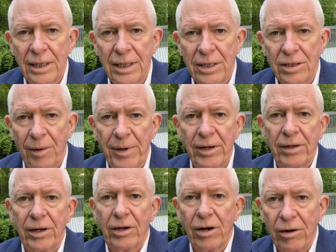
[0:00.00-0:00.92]
So I'm here to
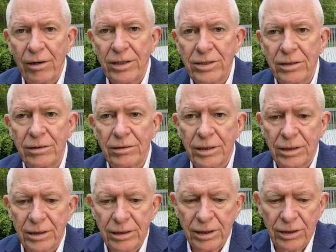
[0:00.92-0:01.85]
encourage you
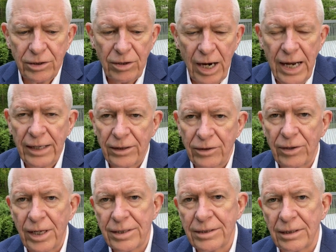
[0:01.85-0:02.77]
to try it,
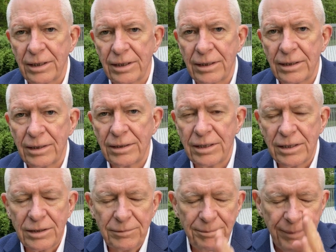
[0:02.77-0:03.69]
trust it.
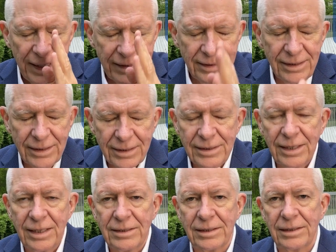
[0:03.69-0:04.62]
Just make the
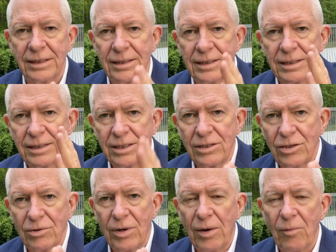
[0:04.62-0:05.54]
decision that this is
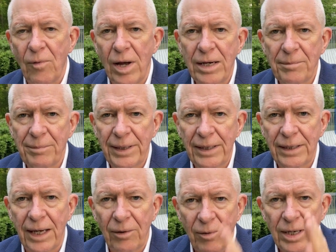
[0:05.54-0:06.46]
who I want to
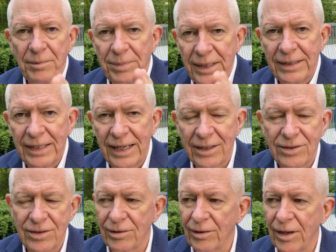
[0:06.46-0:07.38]
be. I want to be a
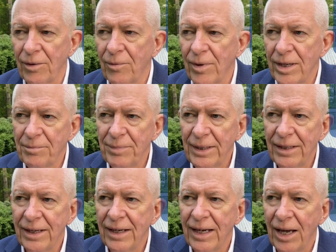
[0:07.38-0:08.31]
dancer. I want to
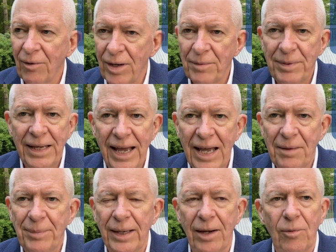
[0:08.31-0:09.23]
be
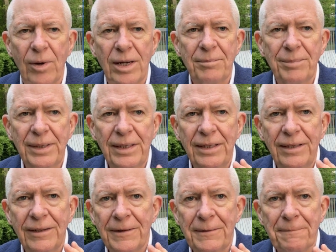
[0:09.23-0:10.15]
happy. I want to
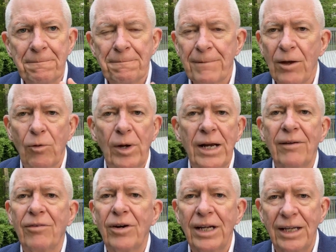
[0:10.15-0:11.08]
be
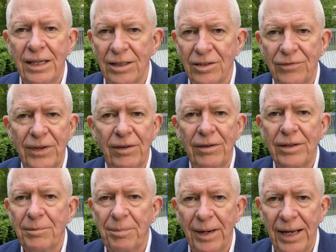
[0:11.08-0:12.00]
whatever it is, fill in
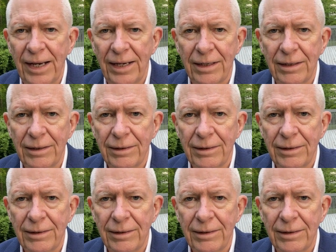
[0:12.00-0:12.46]
the blank.